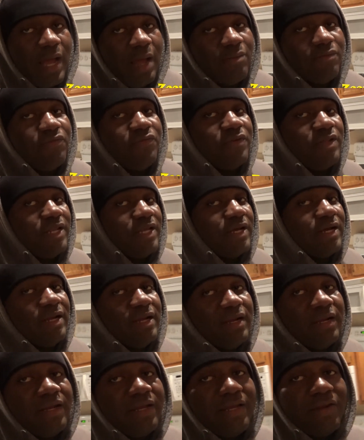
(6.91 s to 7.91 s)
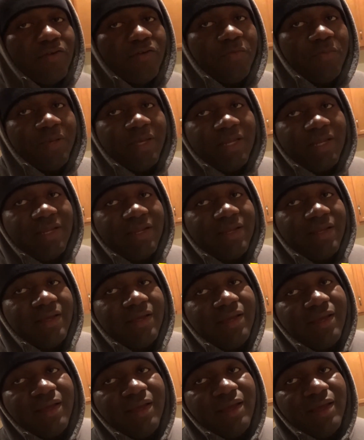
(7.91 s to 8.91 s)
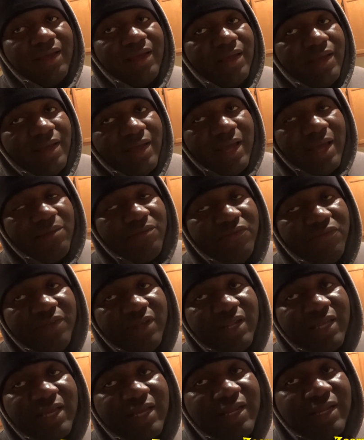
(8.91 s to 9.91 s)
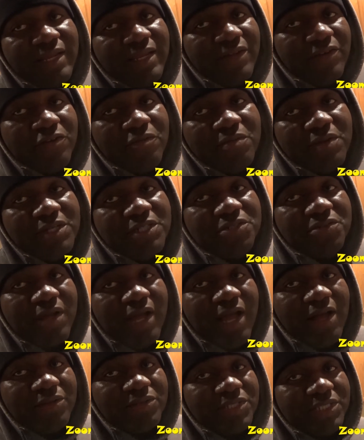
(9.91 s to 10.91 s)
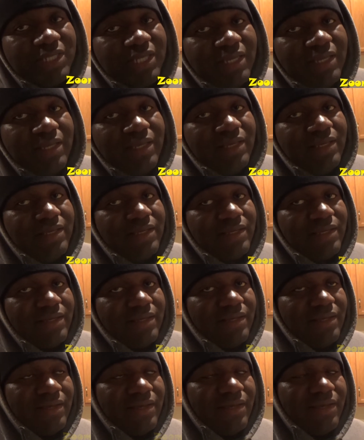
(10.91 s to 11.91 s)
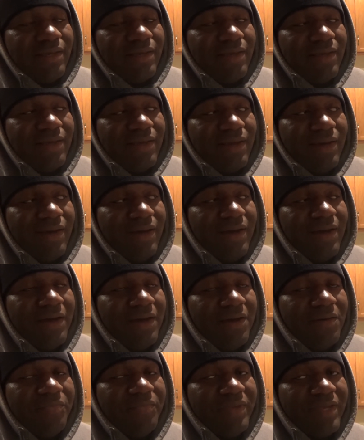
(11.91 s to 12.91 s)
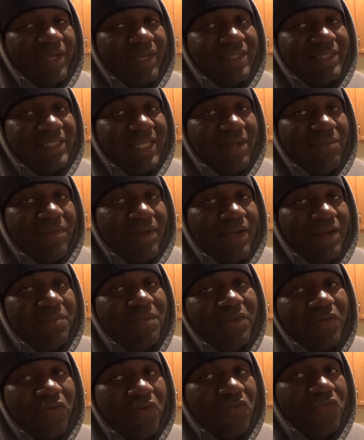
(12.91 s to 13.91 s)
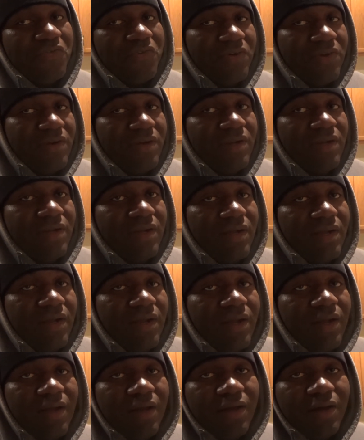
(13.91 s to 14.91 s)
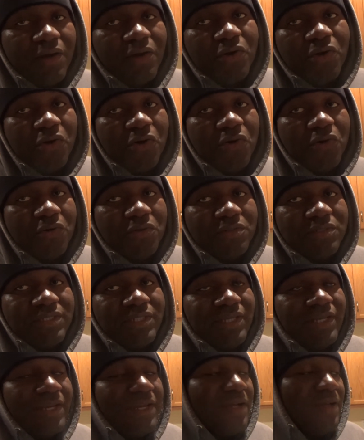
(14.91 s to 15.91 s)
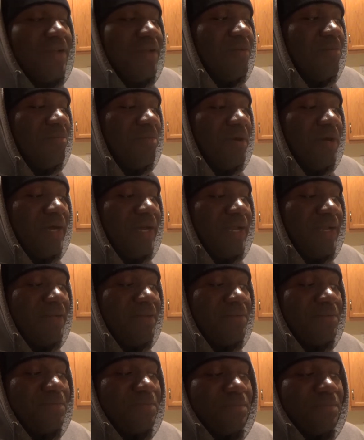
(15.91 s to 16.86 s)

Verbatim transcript: I'm feeling a little bit, I'm feeling a little bit drowsy uh, because I'm coming over a cold, but